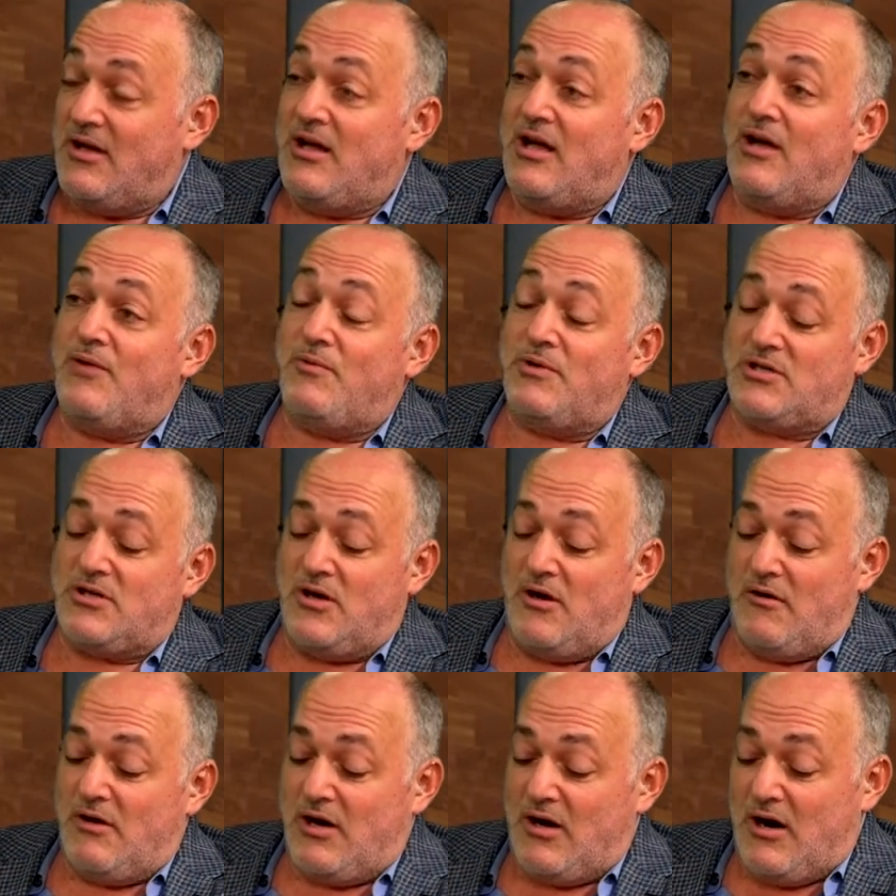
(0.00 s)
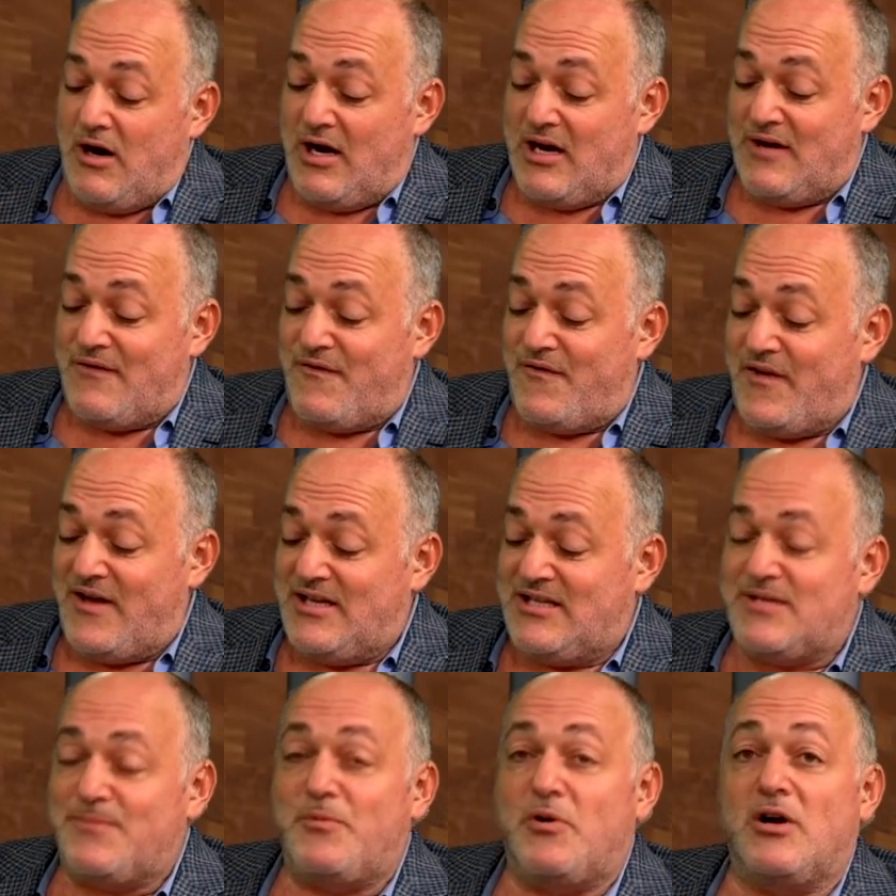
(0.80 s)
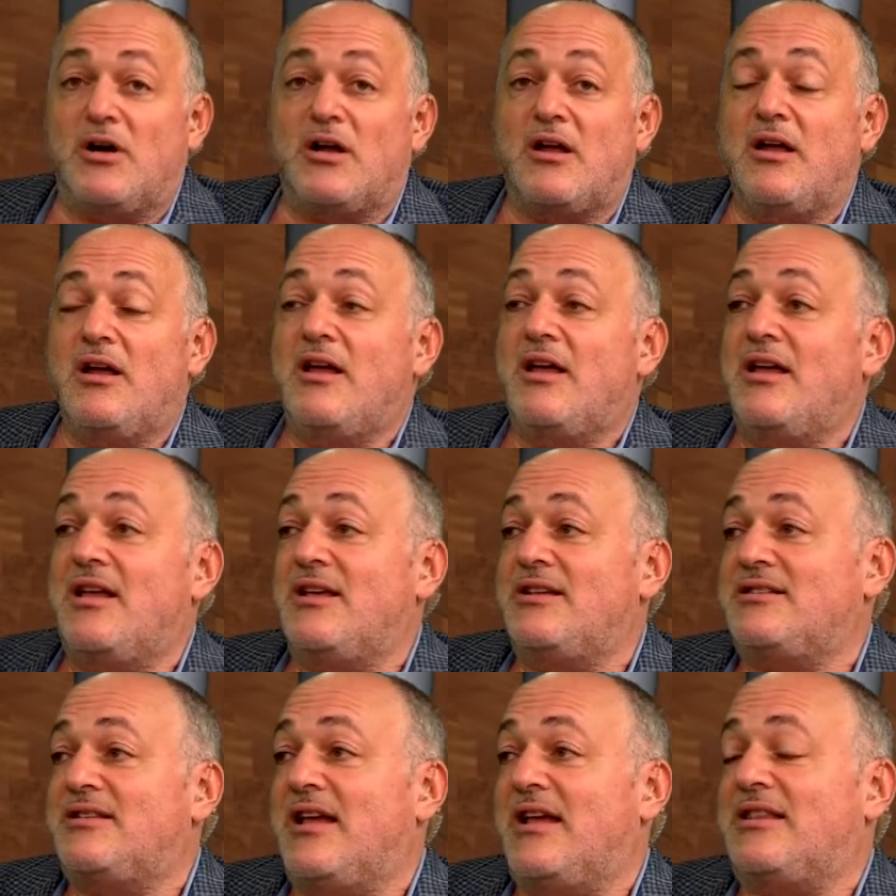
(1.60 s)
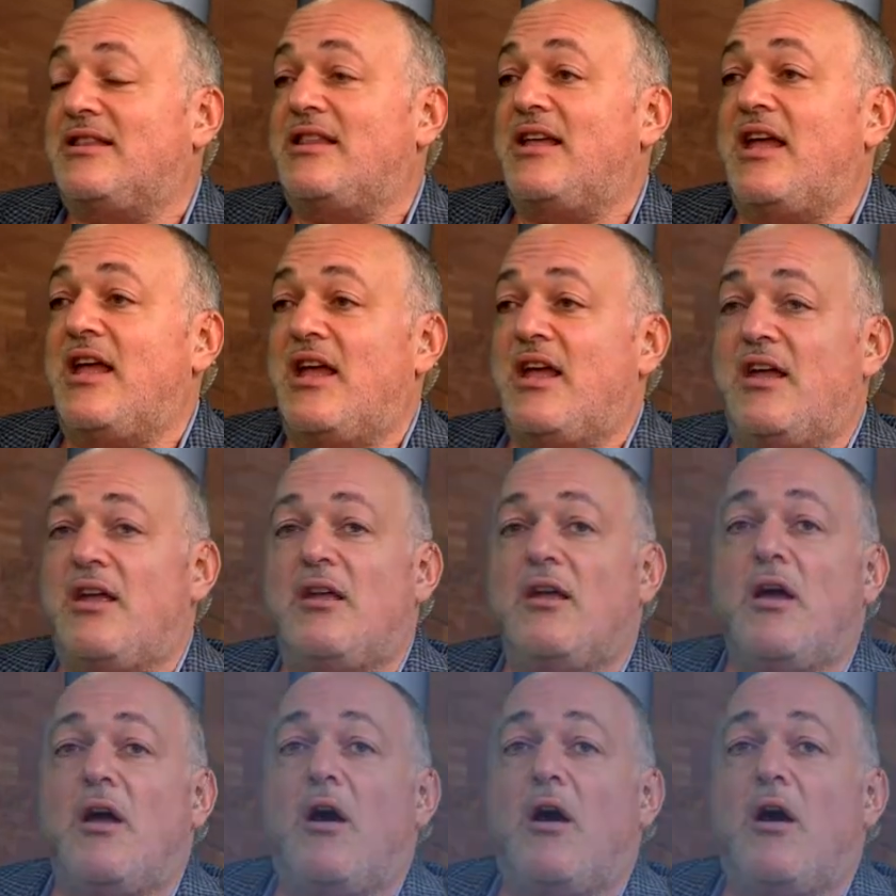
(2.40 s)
And what's going on at Facebook is that they